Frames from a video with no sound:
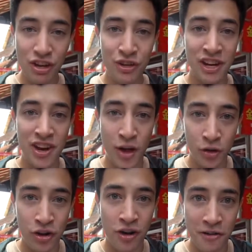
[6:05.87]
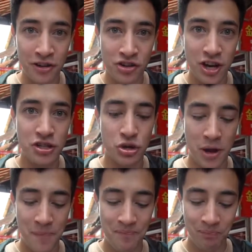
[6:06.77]
like an alcoholic taste to
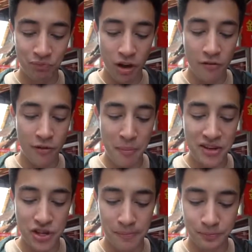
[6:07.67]
it, fermented.